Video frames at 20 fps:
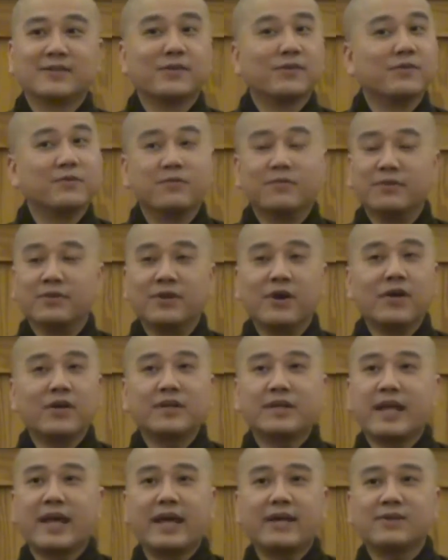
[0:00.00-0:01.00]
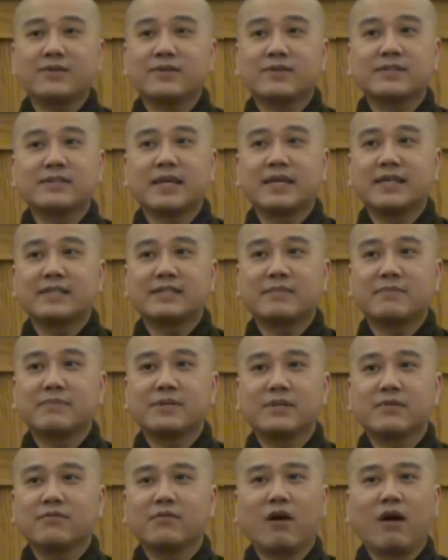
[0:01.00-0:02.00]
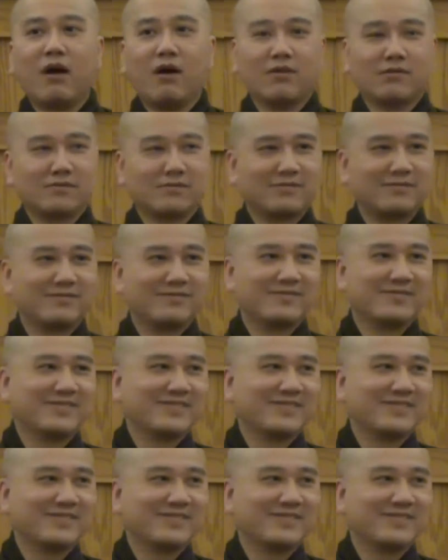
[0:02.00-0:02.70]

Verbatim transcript: So not dare to say something wrong.